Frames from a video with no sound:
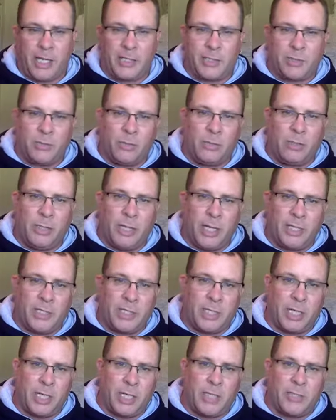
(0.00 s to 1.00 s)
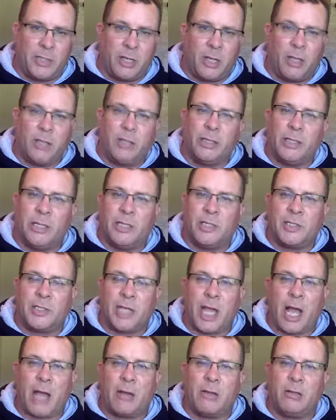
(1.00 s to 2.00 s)
school and as a young adult in
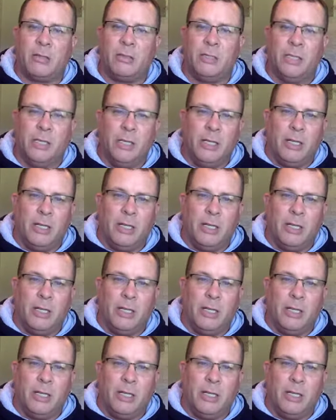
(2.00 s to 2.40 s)
Seattle,